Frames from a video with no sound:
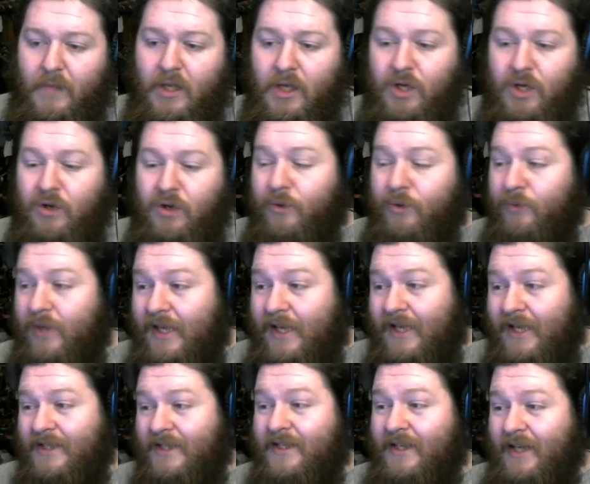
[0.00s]
you only
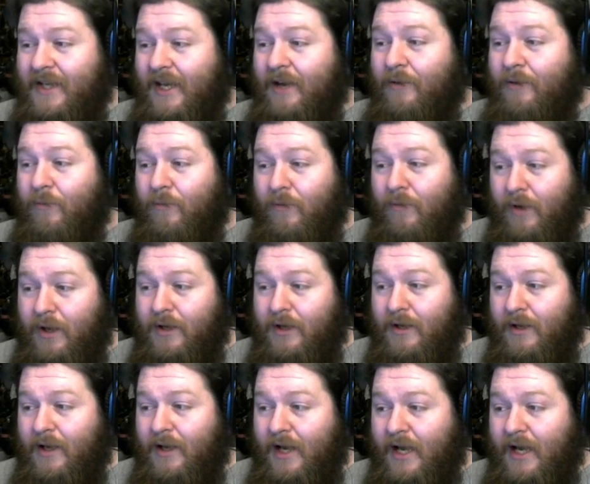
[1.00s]
get to get one